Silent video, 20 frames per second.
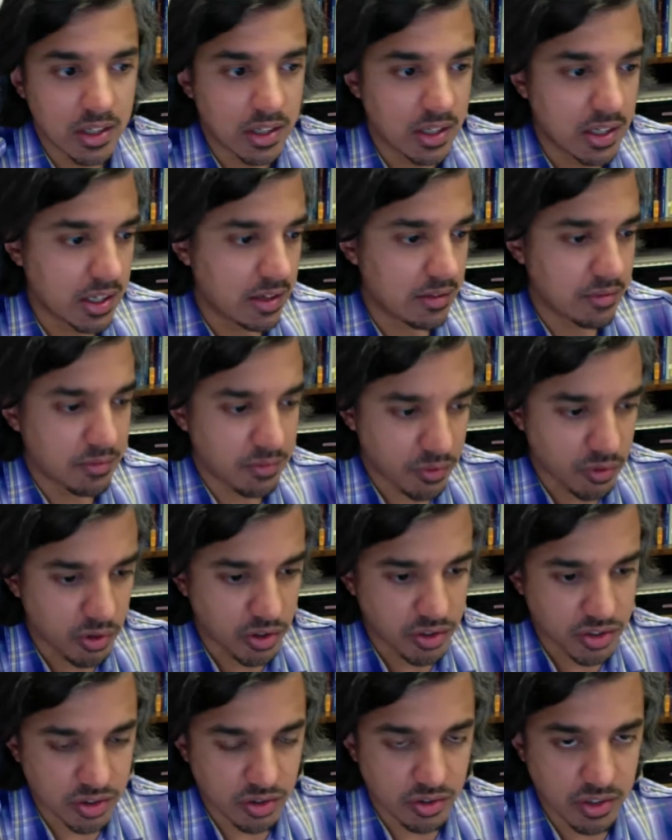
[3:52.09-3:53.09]
Of
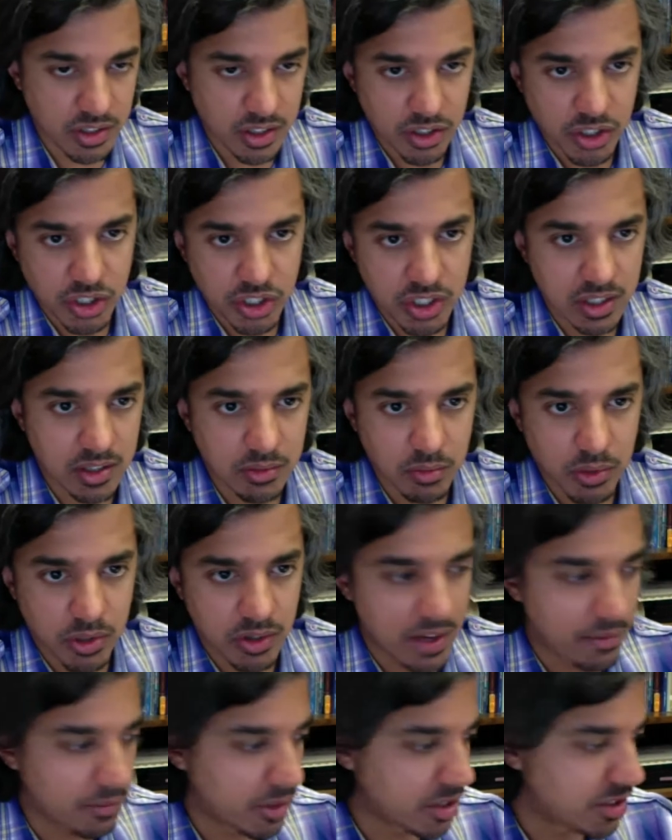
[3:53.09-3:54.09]
course, Sunni and Shia, we don't
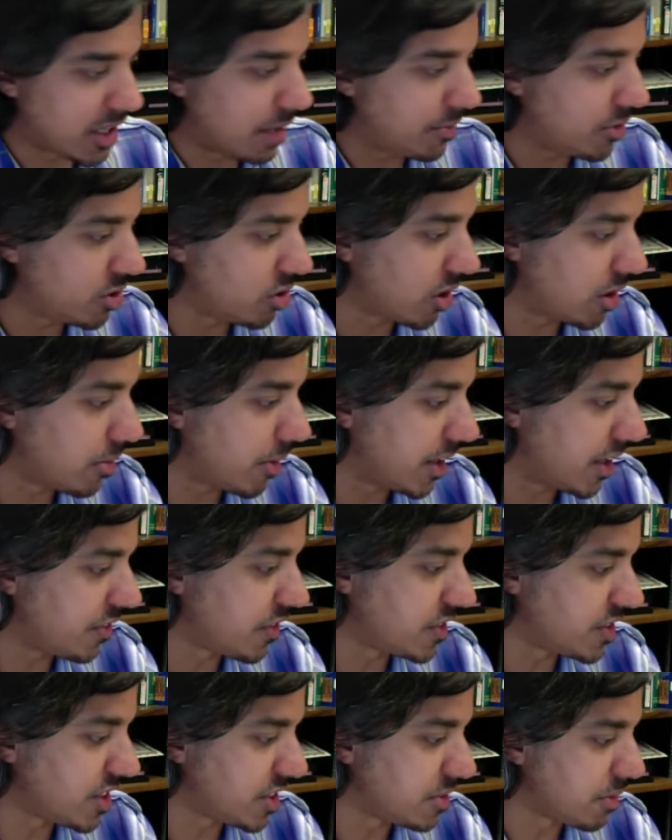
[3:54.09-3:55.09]
have much time to talk about the
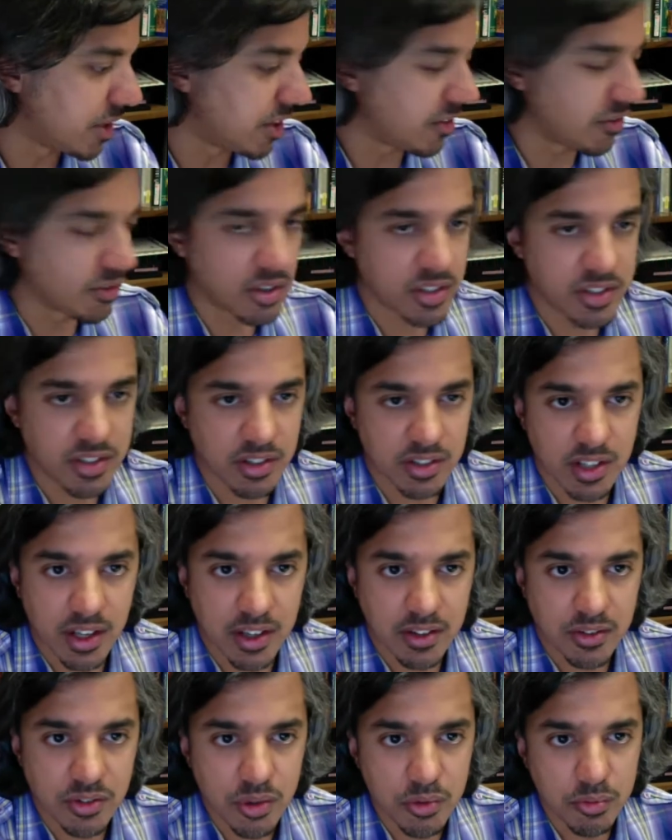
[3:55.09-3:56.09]
differences, but of course they're
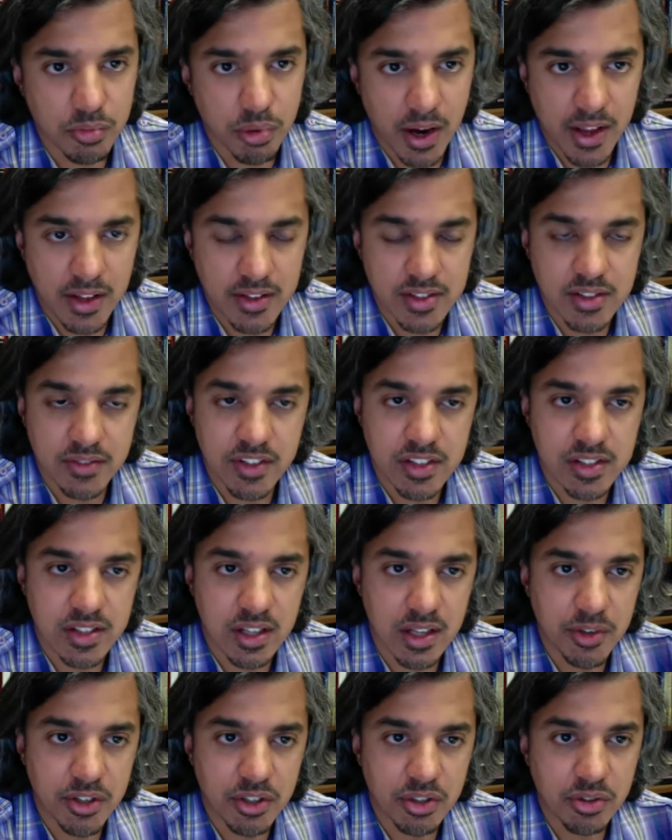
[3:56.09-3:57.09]
like two brands of
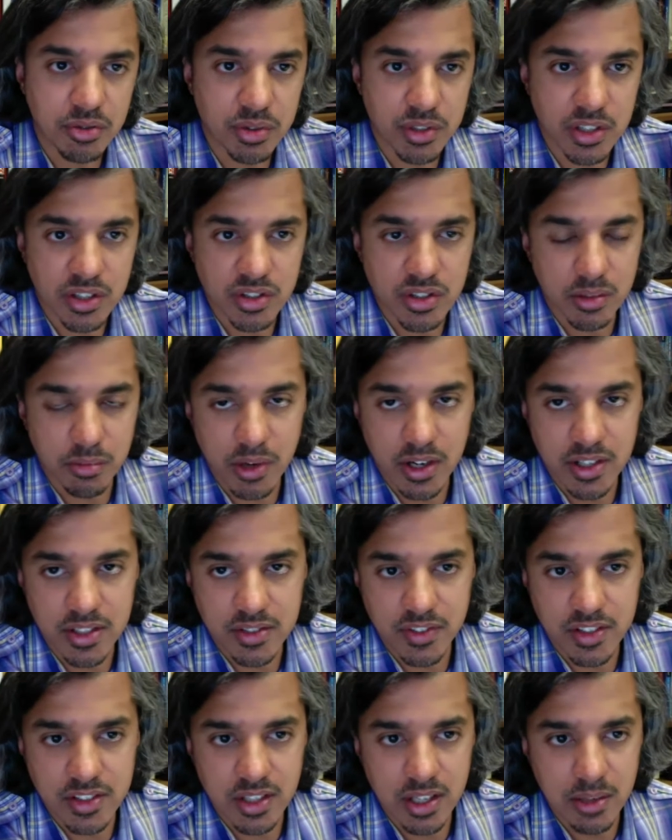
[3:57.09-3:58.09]
Islam, the two traditional brands of
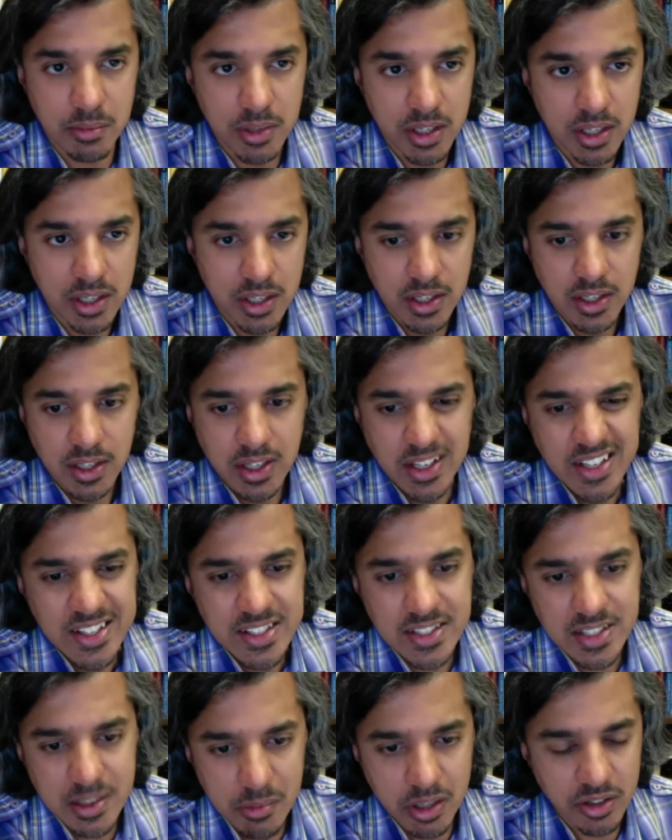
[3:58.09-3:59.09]
Islam,
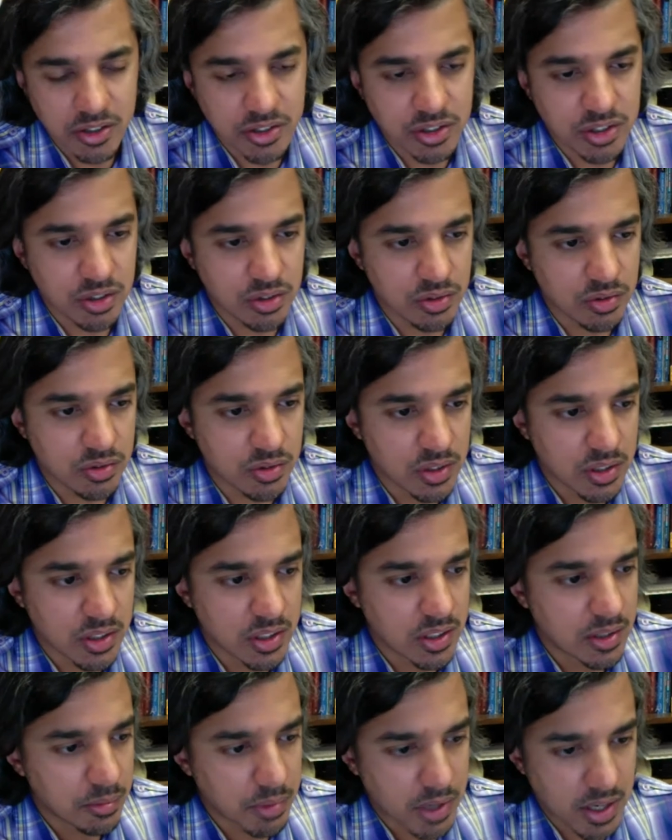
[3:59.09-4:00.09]
similar to
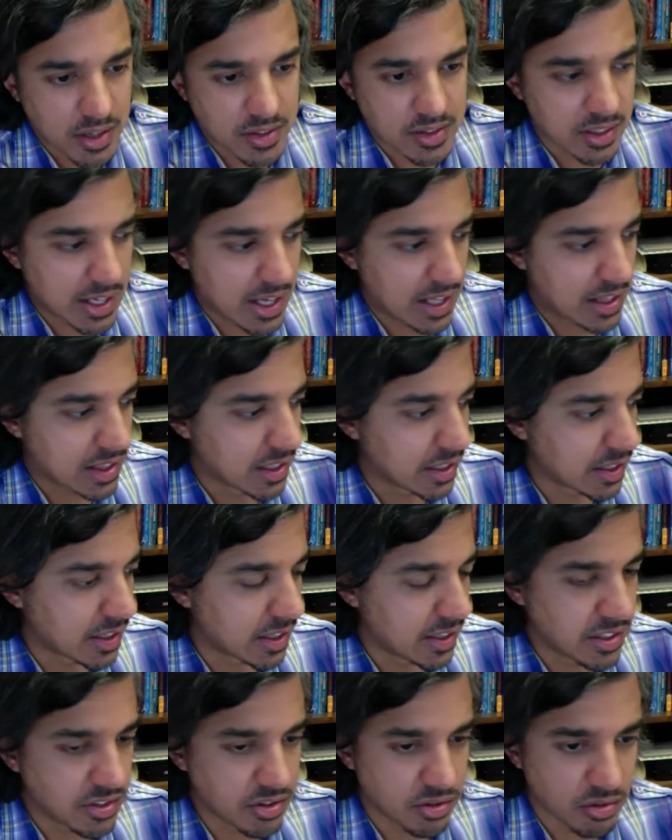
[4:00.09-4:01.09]
Protestant, Catholic, and
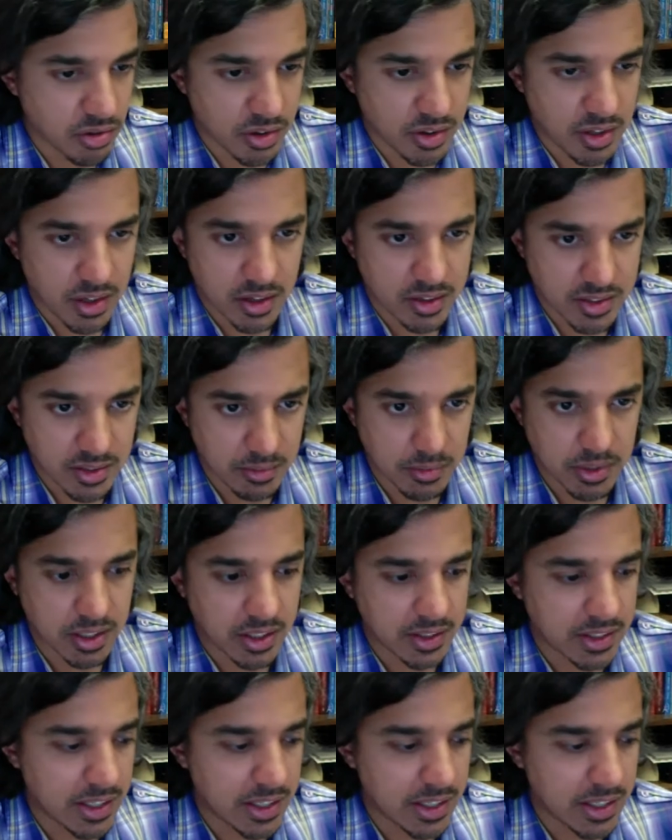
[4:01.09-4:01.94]
Eastern Orthodox, something like